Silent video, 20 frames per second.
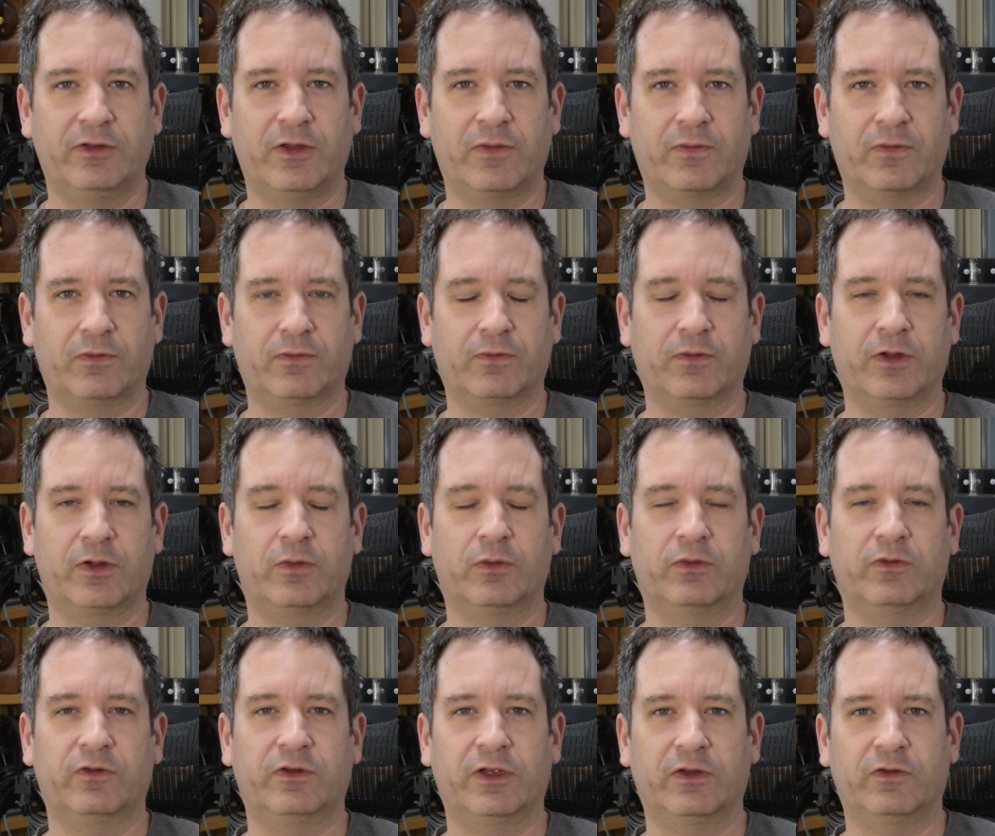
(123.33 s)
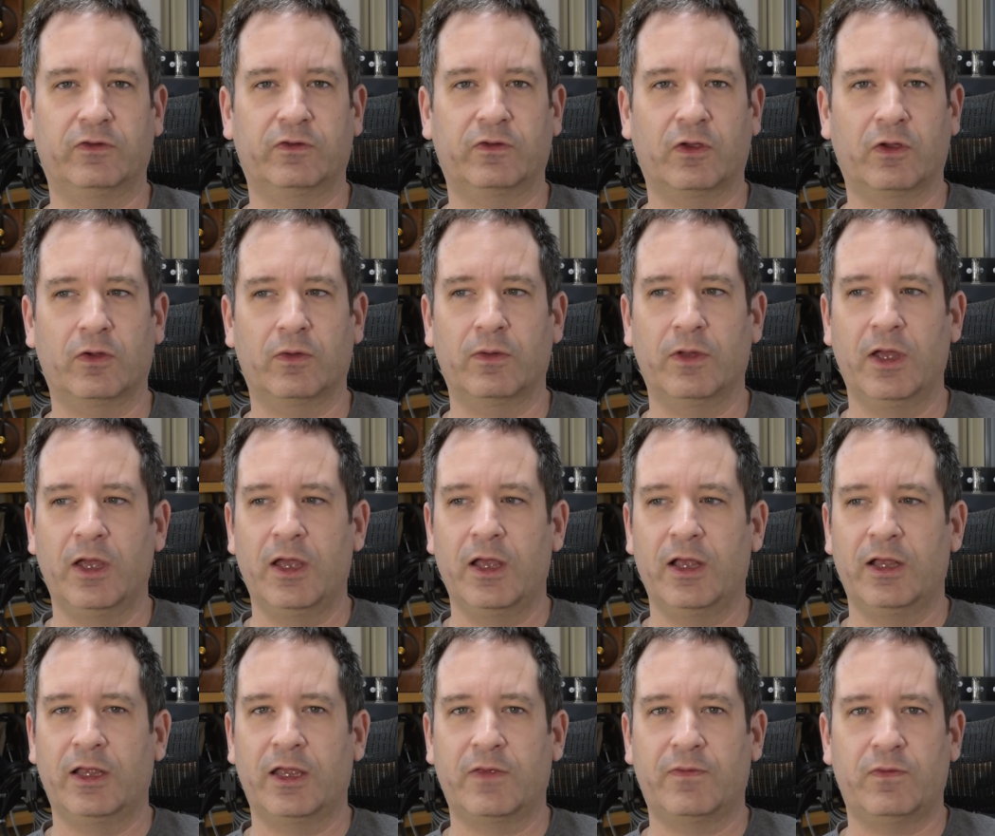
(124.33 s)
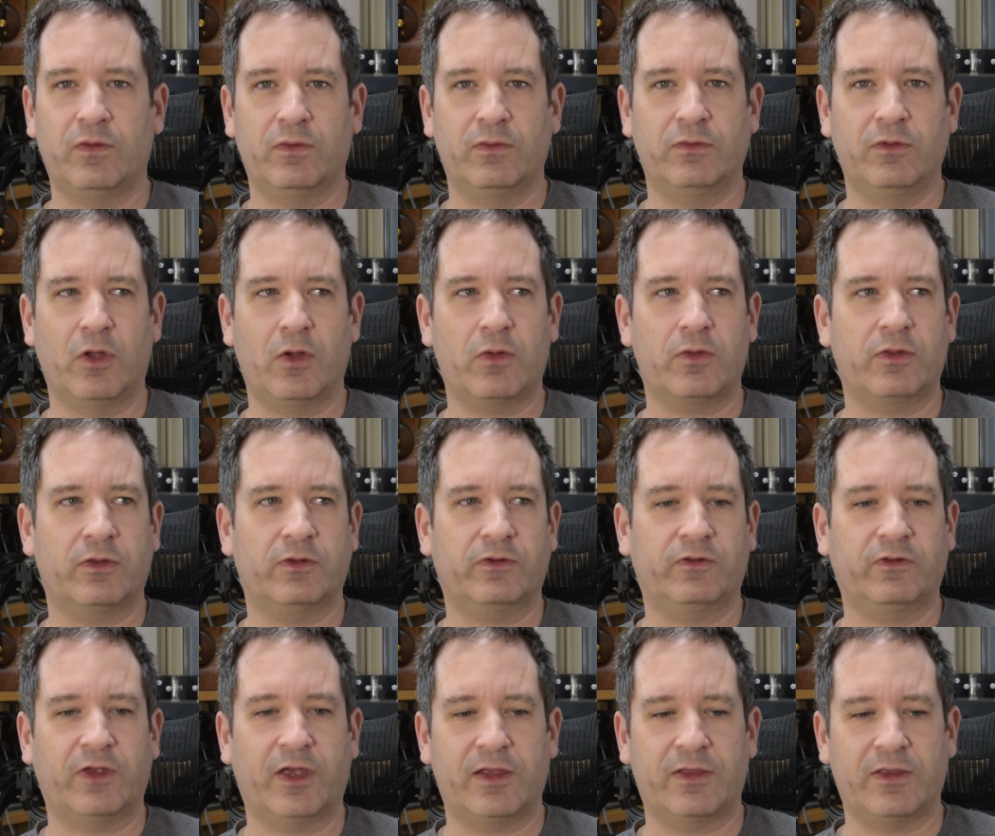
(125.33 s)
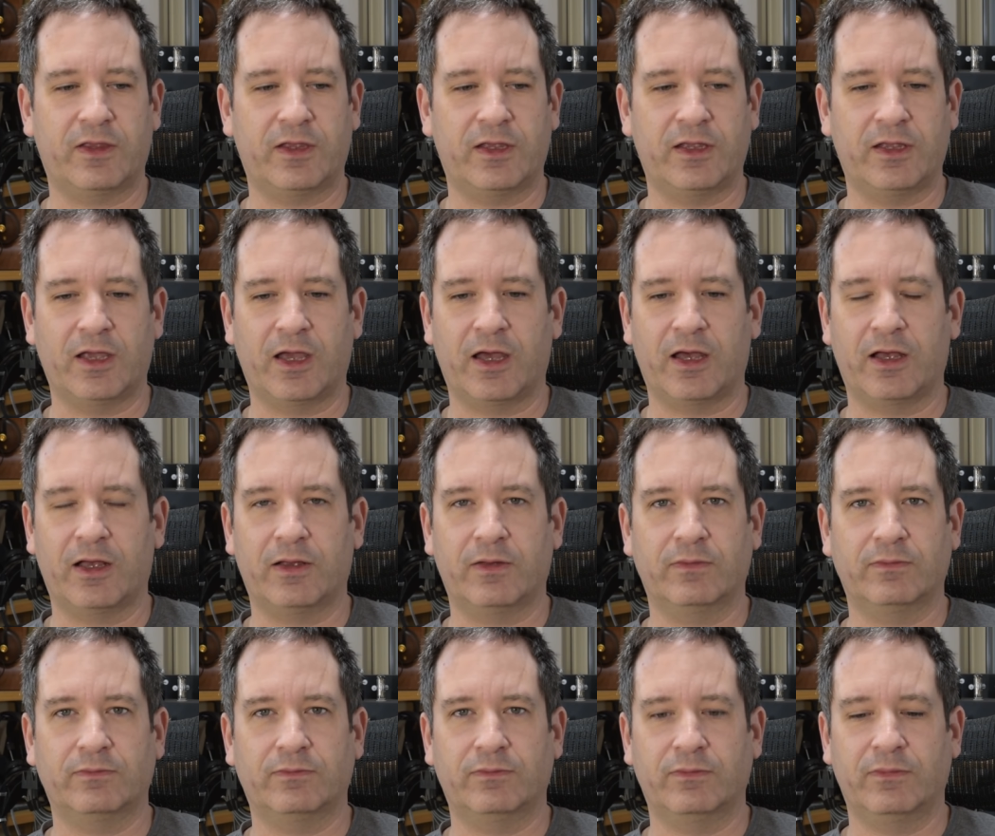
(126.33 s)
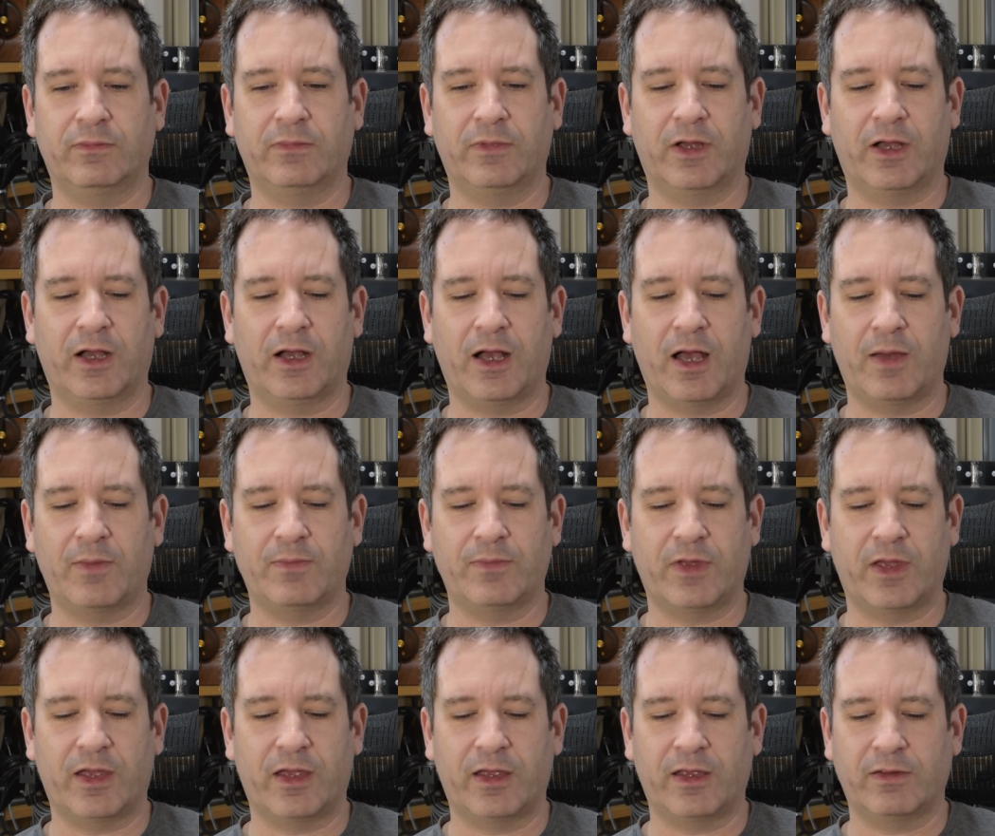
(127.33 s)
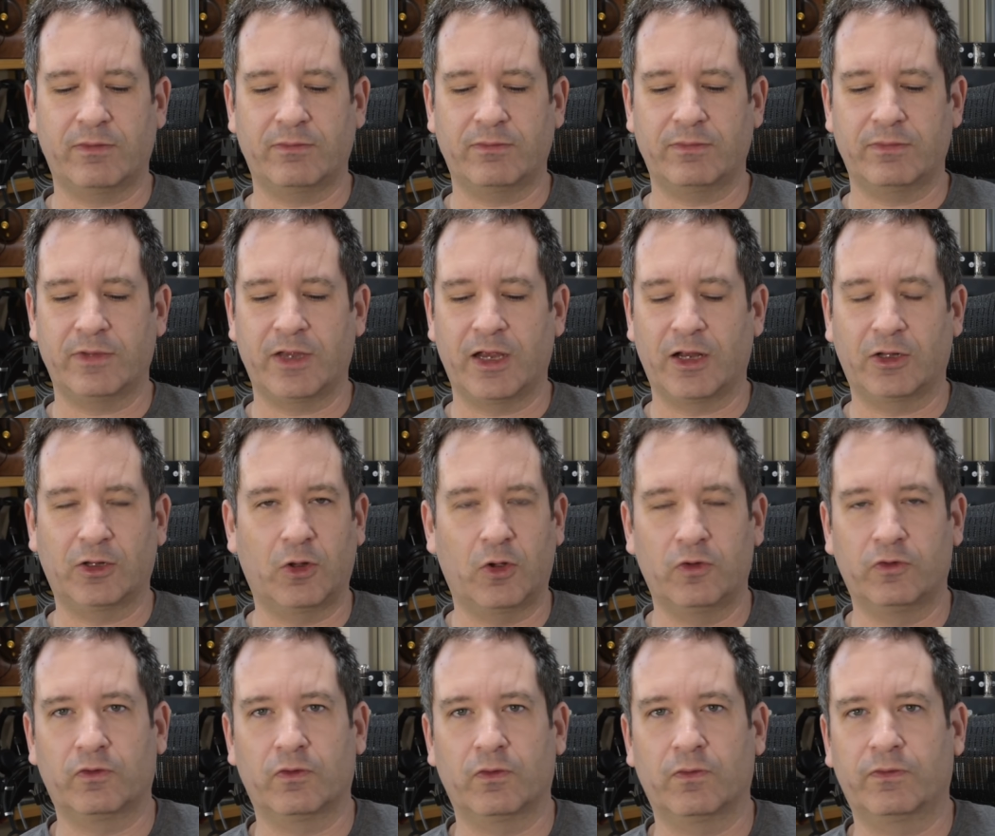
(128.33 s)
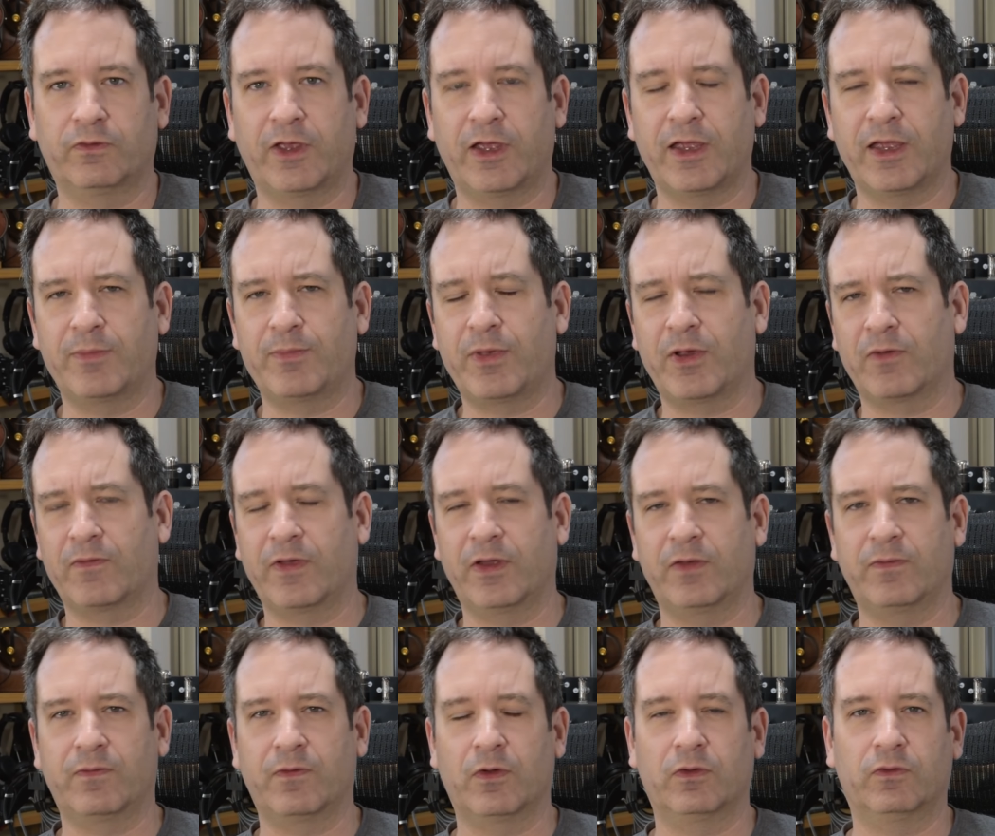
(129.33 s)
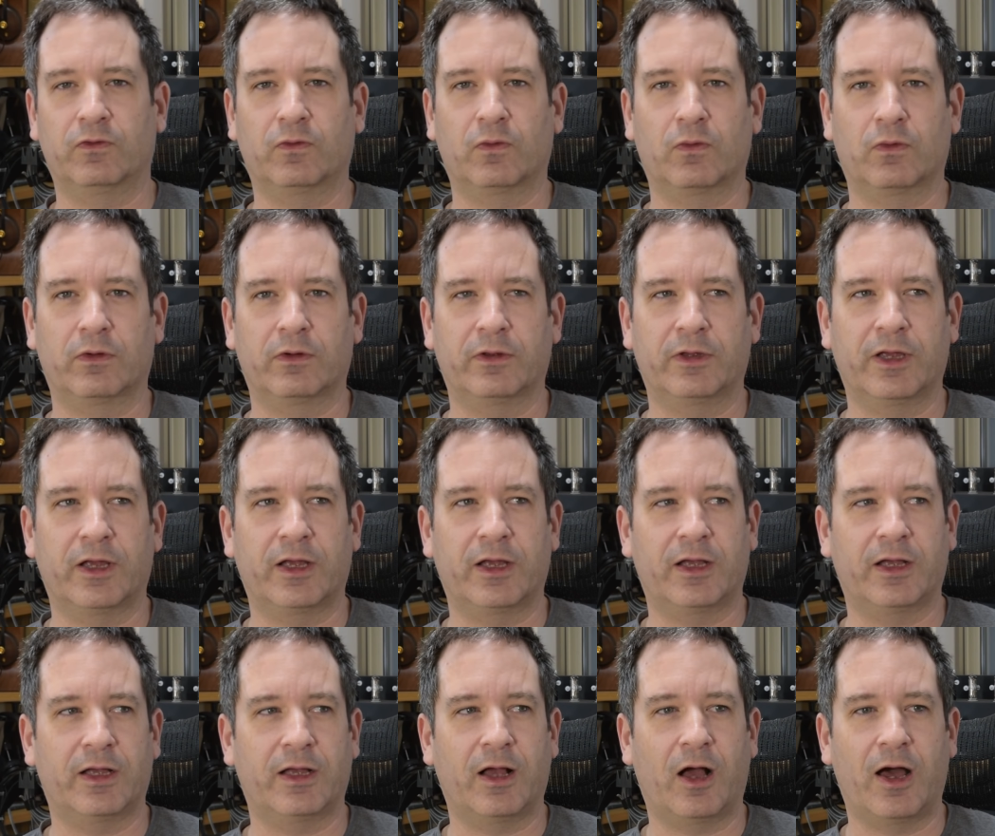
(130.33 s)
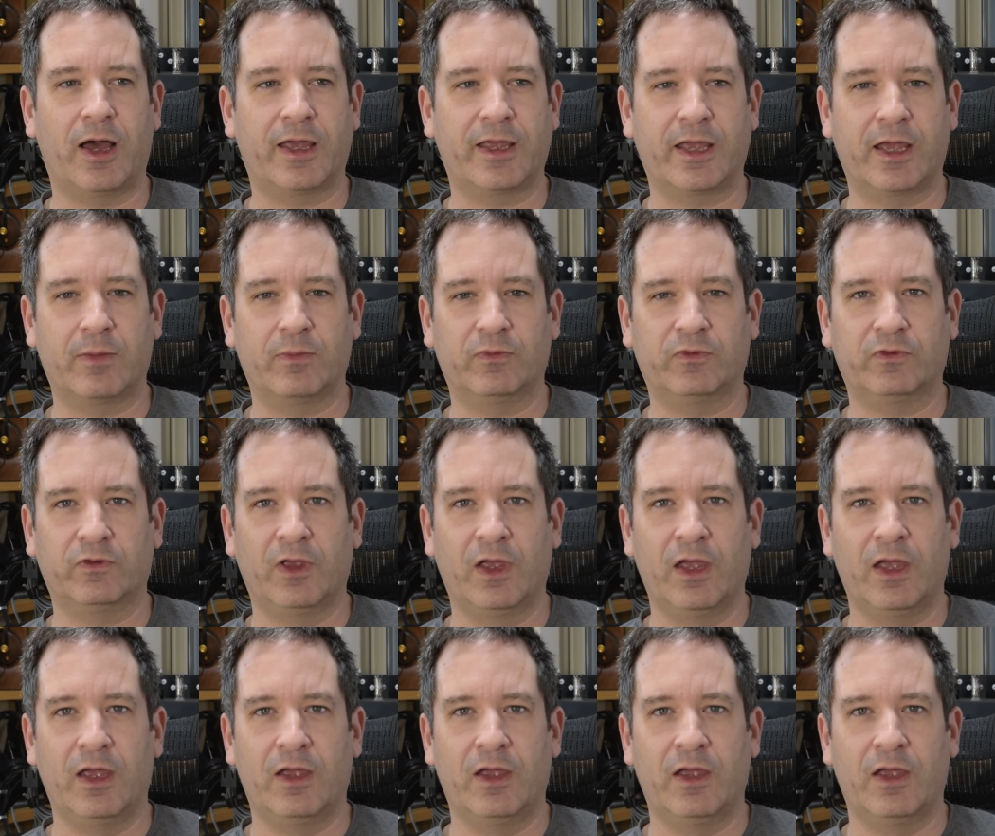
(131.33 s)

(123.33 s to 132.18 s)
different frequencies. So if you know that, say, a enclosure of, say, a pair of headphones or IEMs